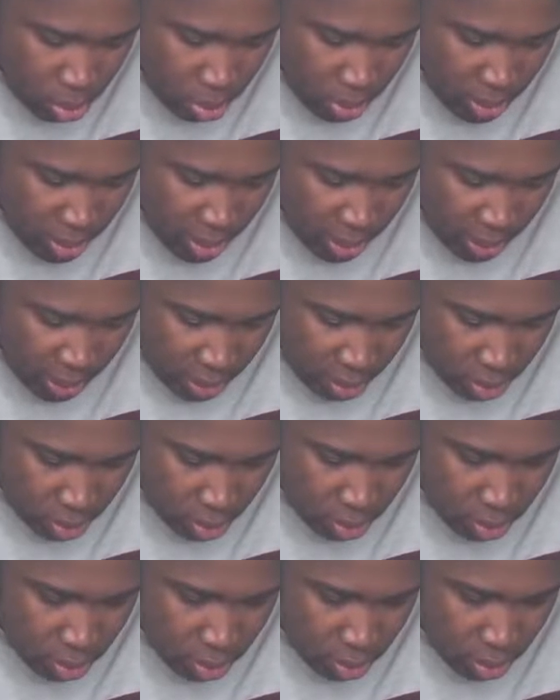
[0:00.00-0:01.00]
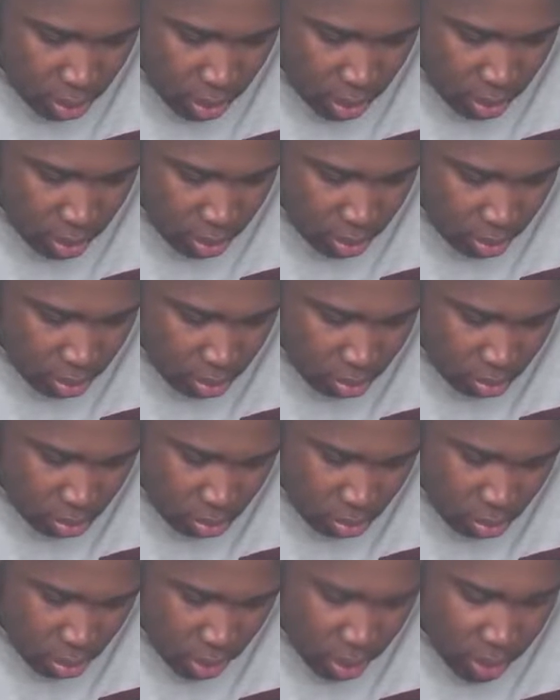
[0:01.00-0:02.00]
Is it?
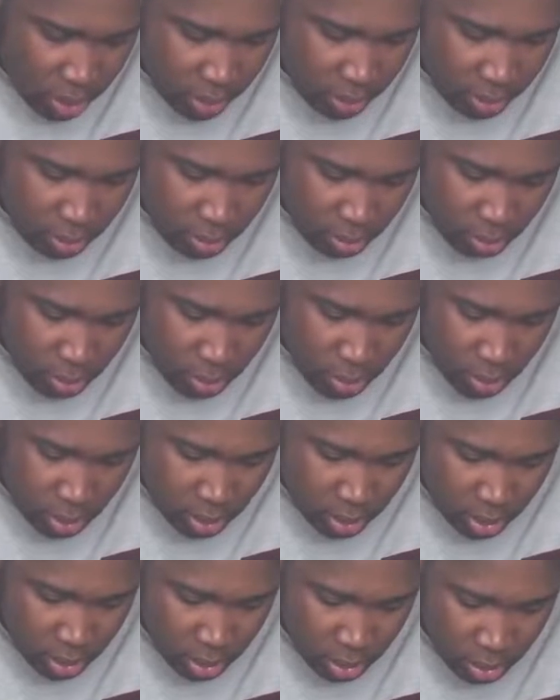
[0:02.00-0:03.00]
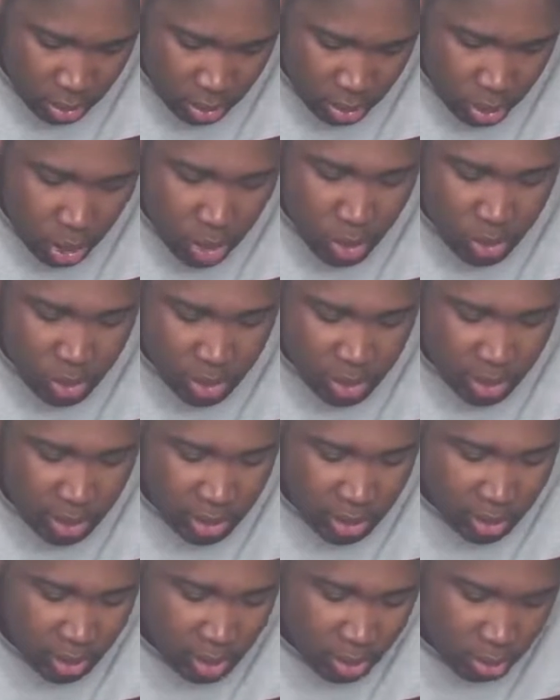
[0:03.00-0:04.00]
Oh, it's a,
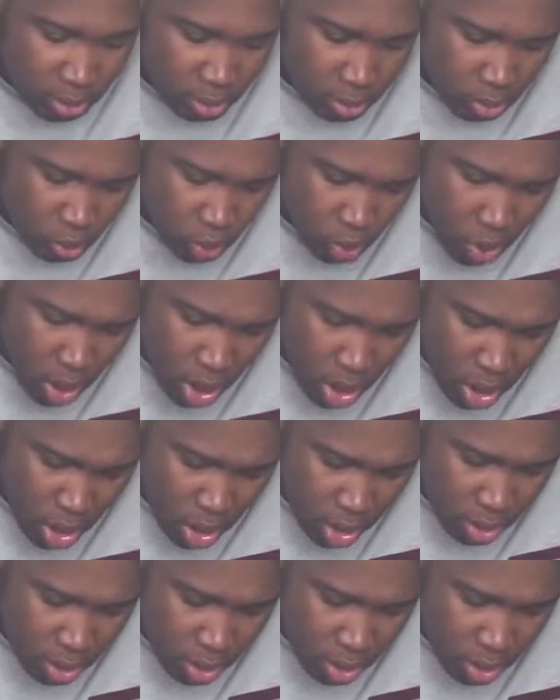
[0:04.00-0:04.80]
what?